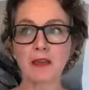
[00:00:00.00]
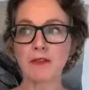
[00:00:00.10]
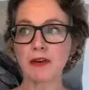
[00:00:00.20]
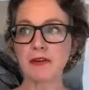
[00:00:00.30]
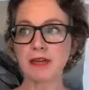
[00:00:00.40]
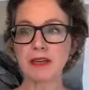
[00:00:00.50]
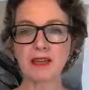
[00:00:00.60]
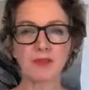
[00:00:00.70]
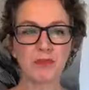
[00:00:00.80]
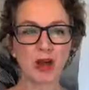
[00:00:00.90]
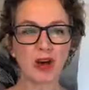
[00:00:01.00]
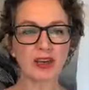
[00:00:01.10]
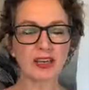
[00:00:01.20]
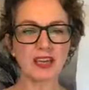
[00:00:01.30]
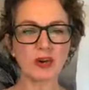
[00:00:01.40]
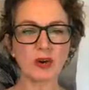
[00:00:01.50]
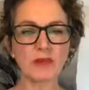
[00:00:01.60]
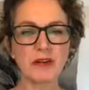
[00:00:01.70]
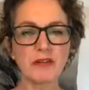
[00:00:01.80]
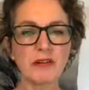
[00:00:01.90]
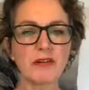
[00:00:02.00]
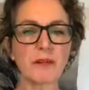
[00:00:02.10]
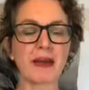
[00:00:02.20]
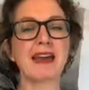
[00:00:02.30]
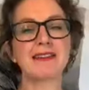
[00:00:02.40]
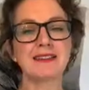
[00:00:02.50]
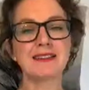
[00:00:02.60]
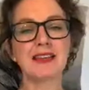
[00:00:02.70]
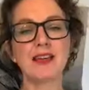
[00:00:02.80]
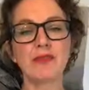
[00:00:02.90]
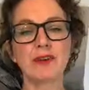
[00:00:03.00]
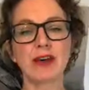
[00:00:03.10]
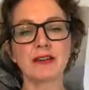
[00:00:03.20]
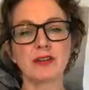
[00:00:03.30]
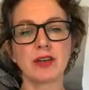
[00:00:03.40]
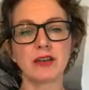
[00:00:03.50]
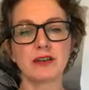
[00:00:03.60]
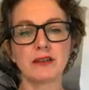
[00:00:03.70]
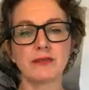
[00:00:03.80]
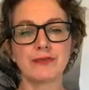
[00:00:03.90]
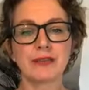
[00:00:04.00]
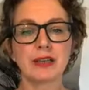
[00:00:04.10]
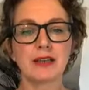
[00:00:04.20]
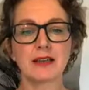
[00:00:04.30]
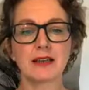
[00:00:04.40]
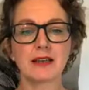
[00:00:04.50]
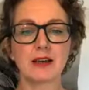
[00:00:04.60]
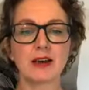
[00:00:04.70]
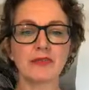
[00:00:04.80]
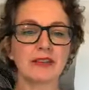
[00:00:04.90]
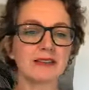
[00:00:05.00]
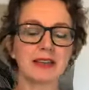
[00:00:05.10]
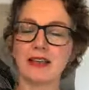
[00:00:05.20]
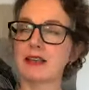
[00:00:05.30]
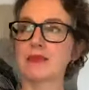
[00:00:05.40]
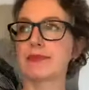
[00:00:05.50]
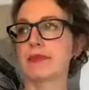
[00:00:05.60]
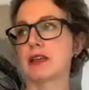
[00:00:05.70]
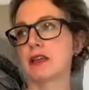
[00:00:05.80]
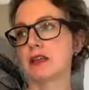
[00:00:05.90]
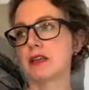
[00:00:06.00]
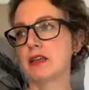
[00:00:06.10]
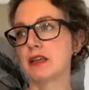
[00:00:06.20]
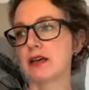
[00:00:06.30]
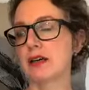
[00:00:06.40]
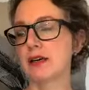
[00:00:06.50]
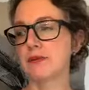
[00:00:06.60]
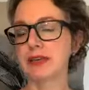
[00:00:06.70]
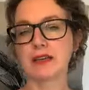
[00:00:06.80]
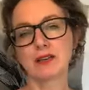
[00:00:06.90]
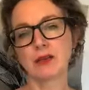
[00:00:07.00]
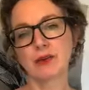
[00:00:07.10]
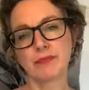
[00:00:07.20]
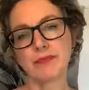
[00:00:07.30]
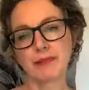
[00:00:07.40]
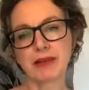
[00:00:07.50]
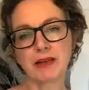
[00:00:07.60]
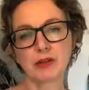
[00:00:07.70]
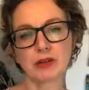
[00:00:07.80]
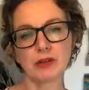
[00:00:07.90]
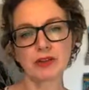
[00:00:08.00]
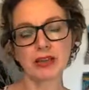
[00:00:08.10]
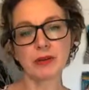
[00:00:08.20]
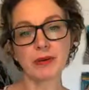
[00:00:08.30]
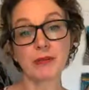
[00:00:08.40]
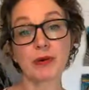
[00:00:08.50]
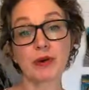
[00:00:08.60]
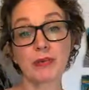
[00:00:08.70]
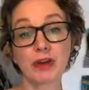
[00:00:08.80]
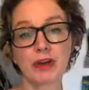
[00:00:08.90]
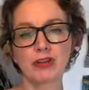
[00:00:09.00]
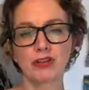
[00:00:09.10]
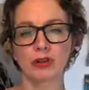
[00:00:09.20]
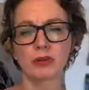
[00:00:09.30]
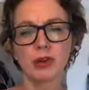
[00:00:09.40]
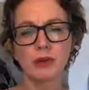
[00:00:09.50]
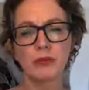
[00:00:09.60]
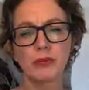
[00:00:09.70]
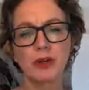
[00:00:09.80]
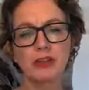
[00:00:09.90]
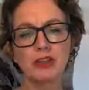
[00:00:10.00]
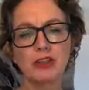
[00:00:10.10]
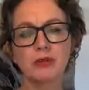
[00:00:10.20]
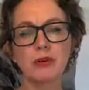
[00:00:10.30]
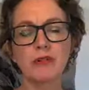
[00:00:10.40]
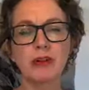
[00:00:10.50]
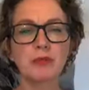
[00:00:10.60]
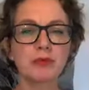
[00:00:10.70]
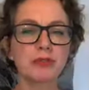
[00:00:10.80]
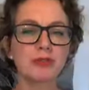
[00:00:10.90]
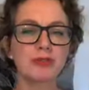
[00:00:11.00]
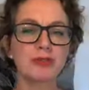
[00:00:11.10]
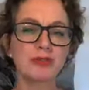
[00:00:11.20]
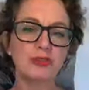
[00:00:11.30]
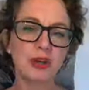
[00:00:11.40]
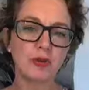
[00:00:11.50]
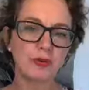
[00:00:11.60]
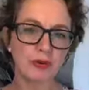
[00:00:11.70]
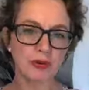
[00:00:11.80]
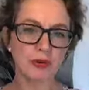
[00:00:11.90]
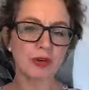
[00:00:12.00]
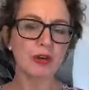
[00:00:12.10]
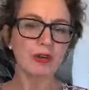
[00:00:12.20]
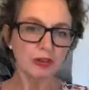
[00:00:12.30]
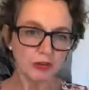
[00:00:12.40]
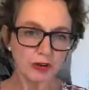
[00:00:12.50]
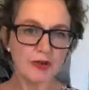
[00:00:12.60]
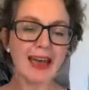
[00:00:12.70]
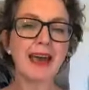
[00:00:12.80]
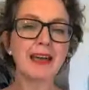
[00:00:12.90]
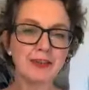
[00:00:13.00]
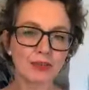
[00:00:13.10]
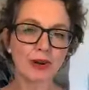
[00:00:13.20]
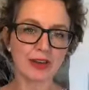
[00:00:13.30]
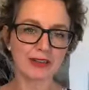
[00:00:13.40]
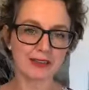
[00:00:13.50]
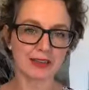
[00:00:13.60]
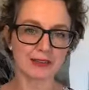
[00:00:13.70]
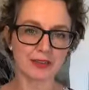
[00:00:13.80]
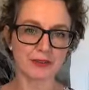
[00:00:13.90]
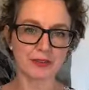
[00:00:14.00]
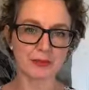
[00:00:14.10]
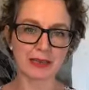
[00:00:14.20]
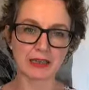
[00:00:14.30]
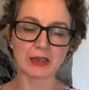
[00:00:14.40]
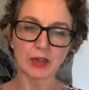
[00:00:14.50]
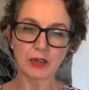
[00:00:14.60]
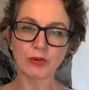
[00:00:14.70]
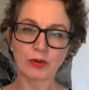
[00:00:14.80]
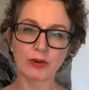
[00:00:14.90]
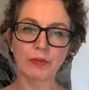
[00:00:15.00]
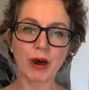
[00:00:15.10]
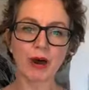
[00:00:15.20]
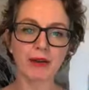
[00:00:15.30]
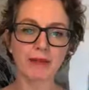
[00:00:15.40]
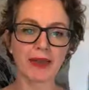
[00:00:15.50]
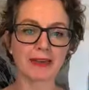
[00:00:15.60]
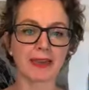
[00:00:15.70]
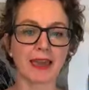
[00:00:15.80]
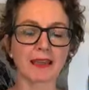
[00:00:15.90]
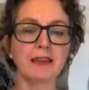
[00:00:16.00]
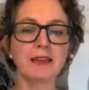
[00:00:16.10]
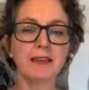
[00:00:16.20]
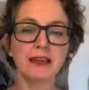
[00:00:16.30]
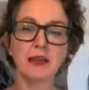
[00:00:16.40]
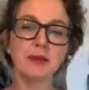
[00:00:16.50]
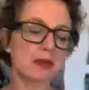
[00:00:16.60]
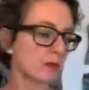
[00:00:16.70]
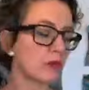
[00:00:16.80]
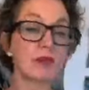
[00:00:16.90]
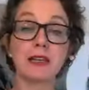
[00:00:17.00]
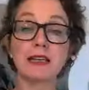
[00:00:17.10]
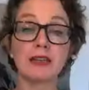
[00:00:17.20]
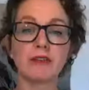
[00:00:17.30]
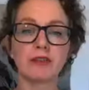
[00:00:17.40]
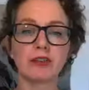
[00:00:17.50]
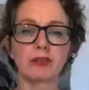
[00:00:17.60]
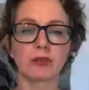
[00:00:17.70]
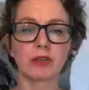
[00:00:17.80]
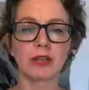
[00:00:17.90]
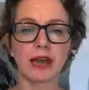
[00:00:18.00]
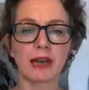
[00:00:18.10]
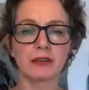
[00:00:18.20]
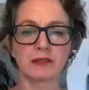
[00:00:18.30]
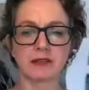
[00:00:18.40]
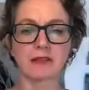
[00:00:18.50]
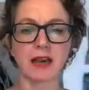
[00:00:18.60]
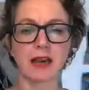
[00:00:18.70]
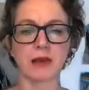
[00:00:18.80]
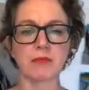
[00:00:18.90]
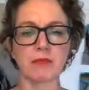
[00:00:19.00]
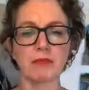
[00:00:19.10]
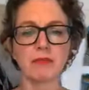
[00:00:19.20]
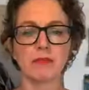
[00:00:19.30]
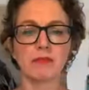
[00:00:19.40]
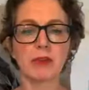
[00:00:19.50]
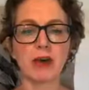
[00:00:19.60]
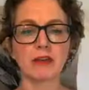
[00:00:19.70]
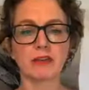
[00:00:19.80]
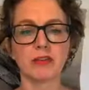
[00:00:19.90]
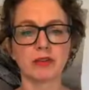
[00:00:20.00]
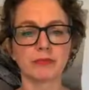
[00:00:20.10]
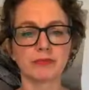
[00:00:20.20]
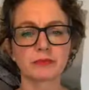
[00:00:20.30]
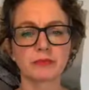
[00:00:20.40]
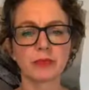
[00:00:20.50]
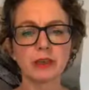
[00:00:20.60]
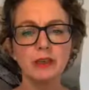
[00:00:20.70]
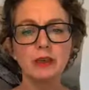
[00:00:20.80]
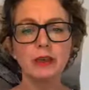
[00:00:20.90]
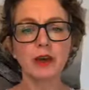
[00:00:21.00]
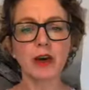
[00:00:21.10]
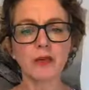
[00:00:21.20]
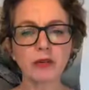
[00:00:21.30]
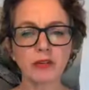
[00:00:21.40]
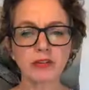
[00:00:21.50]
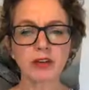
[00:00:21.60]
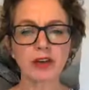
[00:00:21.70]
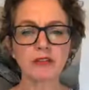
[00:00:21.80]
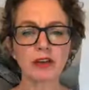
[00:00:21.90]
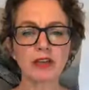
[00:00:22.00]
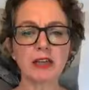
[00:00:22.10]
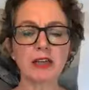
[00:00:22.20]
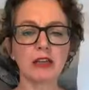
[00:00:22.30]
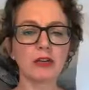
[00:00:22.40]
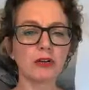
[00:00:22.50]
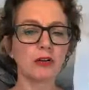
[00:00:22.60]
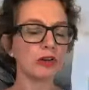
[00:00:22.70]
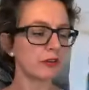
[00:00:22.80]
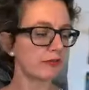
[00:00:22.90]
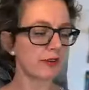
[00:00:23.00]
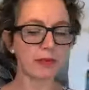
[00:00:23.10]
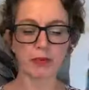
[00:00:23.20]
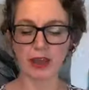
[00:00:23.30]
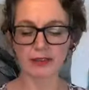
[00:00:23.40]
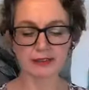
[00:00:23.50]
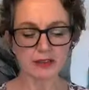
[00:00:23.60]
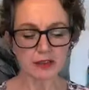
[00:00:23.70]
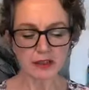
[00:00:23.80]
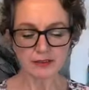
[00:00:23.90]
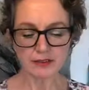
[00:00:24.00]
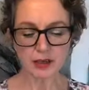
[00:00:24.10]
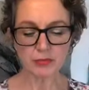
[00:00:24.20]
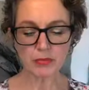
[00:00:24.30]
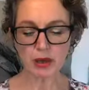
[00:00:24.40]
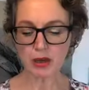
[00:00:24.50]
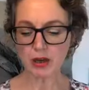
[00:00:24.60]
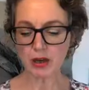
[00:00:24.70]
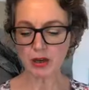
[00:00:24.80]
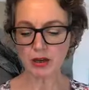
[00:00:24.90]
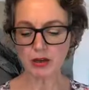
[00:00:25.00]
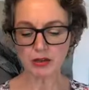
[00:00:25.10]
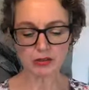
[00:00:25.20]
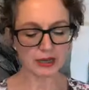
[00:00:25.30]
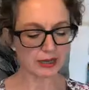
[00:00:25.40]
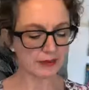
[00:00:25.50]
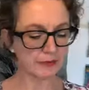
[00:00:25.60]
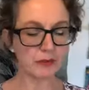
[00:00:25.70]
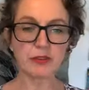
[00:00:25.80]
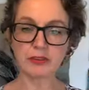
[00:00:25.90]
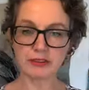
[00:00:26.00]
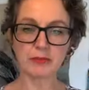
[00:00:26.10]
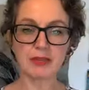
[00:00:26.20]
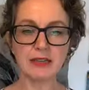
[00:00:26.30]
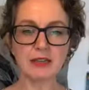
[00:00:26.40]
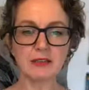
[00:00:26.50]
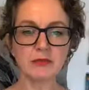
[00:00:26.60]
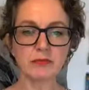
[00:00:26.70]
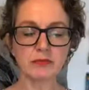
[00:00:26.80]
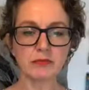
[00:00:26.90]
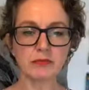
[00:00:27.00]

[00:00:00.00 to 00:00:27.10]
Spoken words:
very blocky or very repetitive, and obviously it can look a little bit more commercial. But when you are able to show your own handwriting, so to speak, through the mark making, then it becomes really individual and personal. Are all the scarves on linen or other fabrics? Some are with us some linen